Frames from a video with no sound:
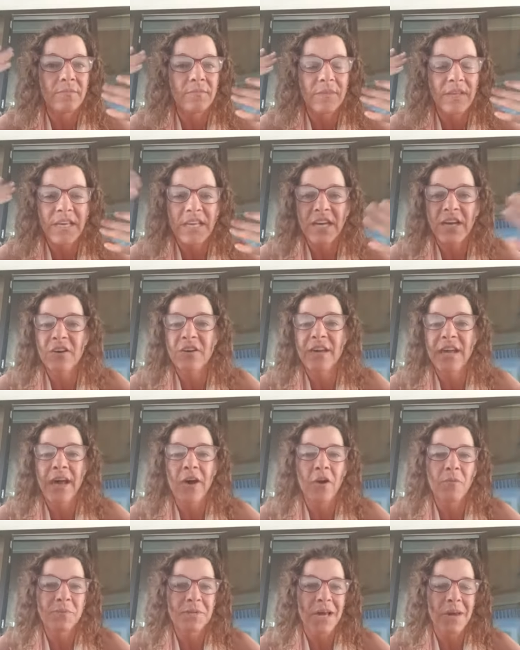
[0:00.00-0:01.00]
here to
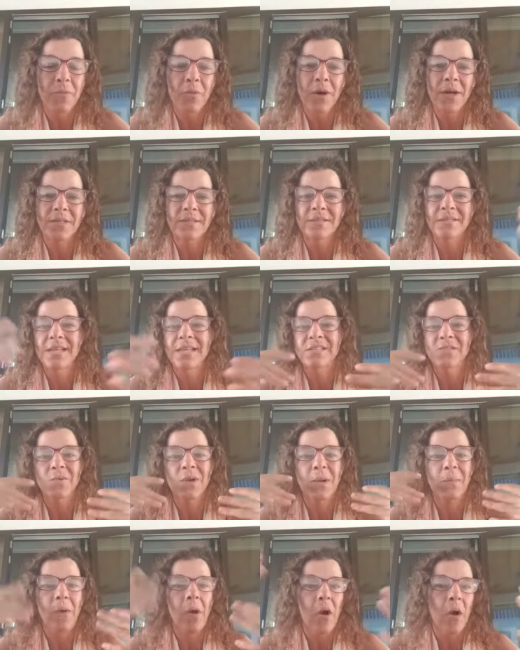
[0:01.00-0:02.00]
help type ones. That's what
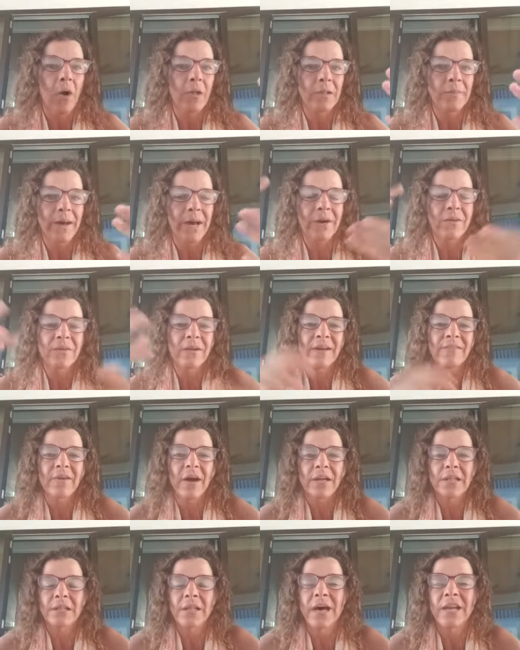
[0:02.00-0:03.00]
I'm all about. I've
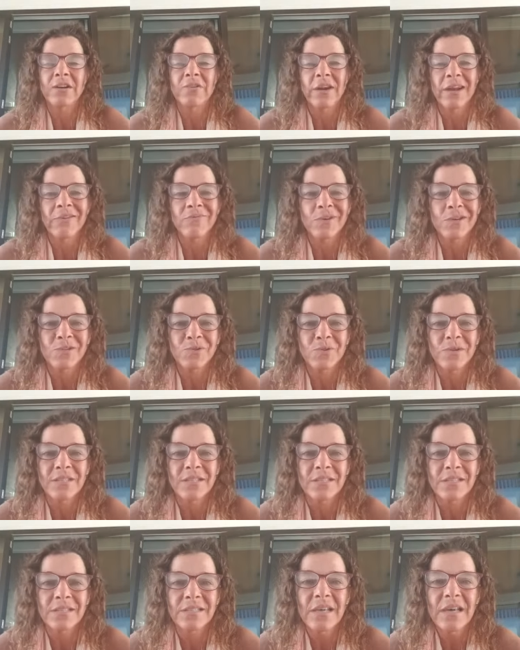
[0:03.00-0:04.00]
got a lot of great
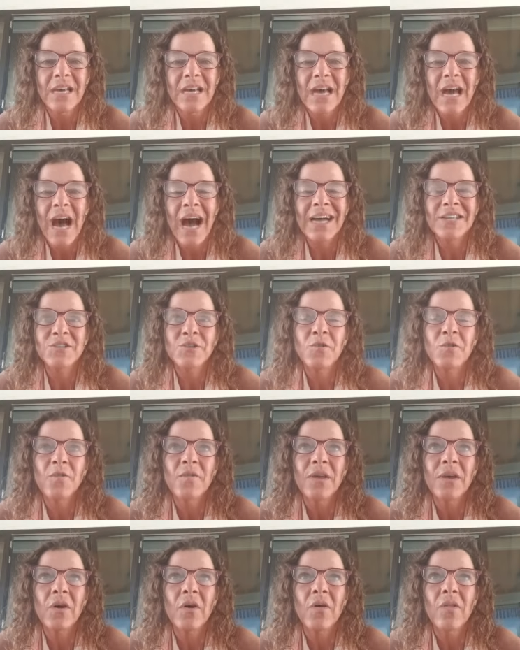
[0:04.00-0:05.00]
resources. I do
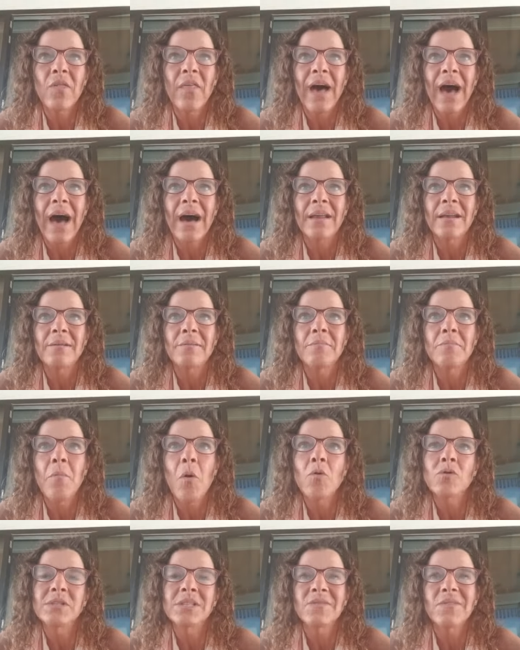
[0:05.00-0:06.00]
feel that
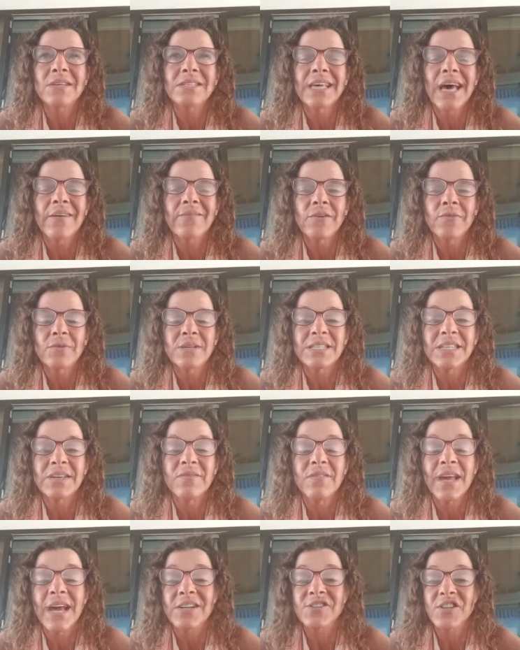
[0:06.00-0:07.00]
most of us haven't
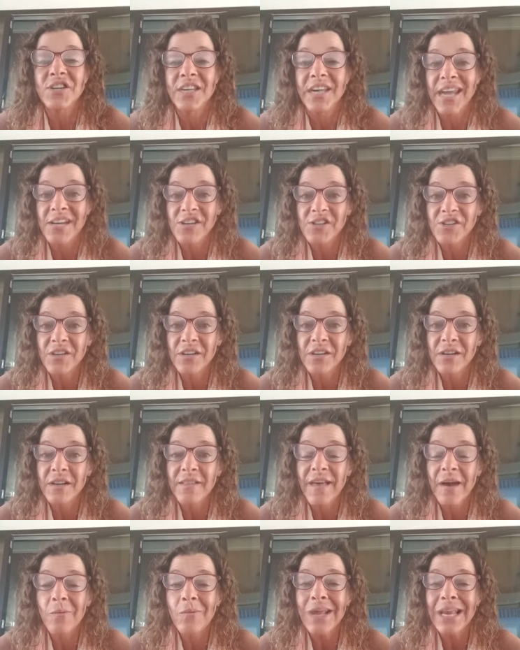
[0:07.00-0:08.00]
received the education
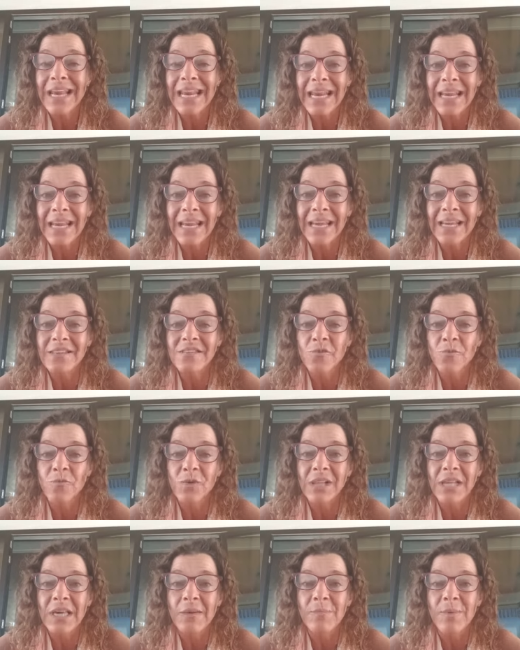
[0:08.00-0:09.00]
that we need to
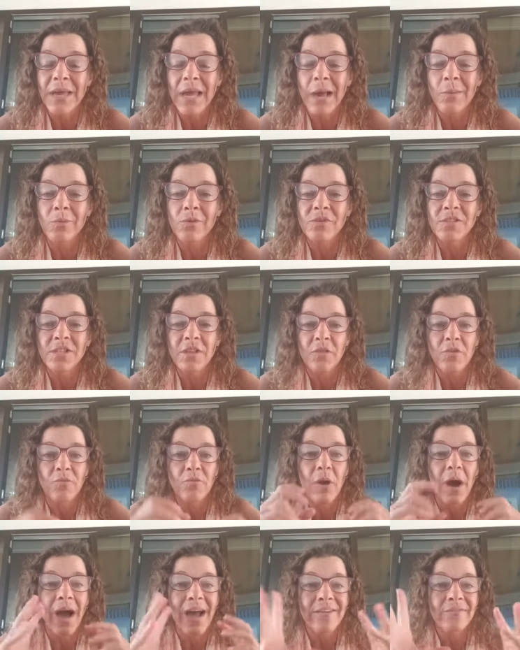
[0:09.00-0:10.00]
really be able to
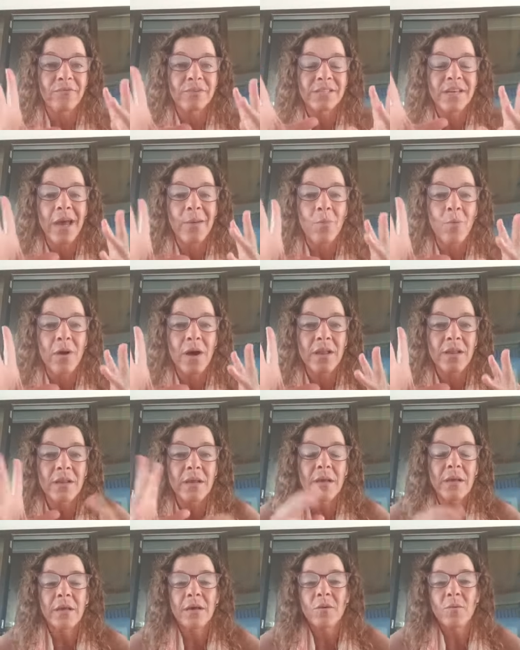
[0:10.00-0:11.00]
thrive with type one,
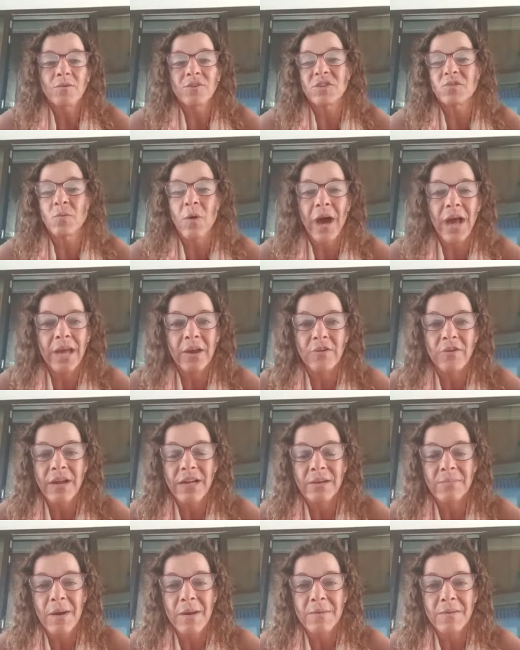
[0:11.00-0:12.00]
which is why I
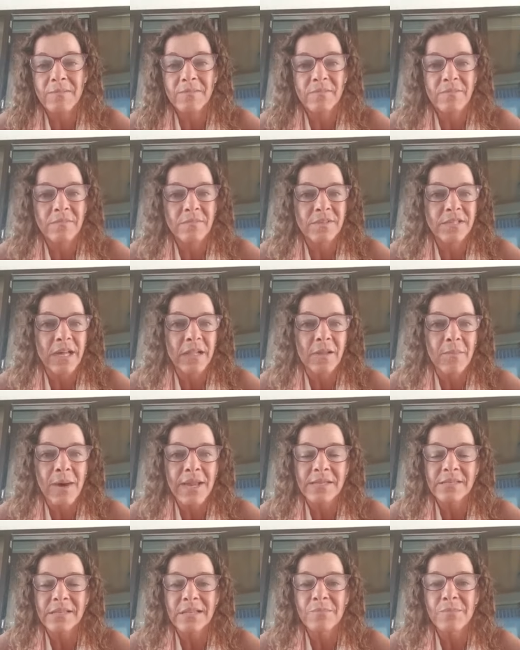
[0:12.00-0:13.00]
created my
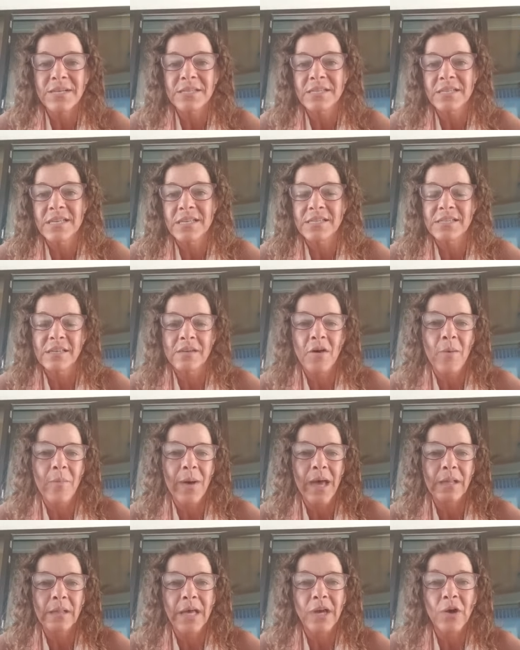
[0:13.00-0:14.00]
telemedicine business and all
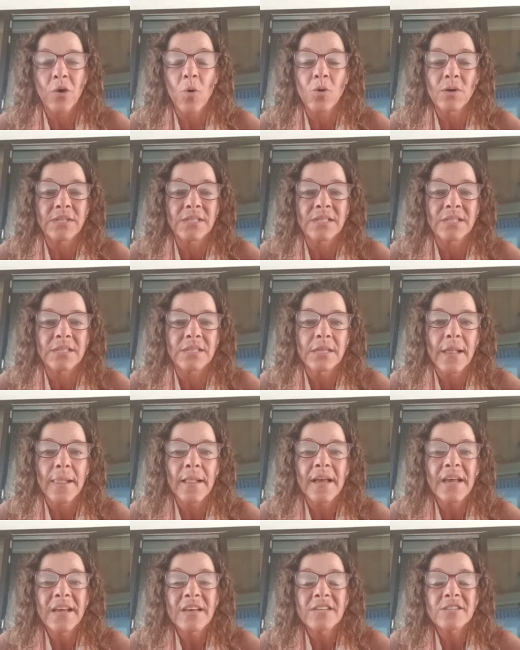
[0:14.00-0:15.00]
my online courses.
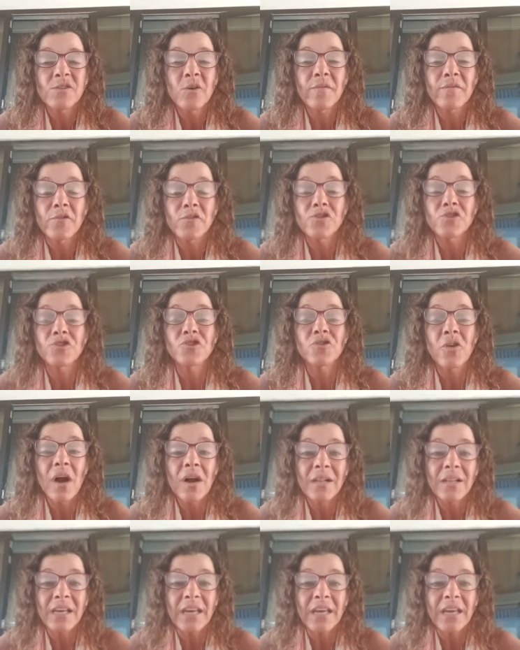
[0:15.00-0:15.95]
So if you're mm-hmm. struggling,